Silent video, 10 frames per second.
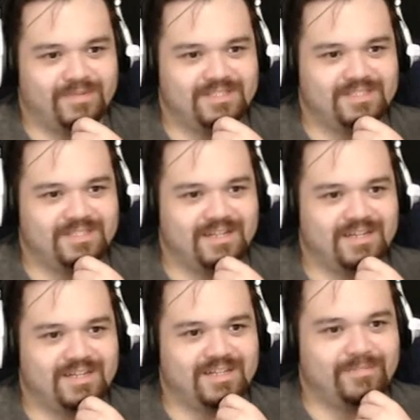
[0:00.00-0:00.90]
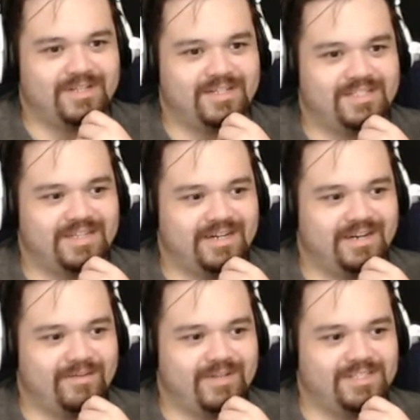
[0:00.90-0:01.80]
Is he like in the military at,
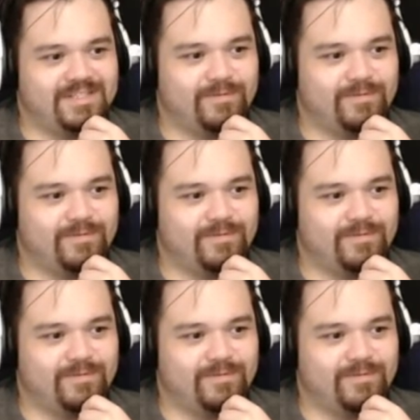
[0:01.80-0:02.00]
at least at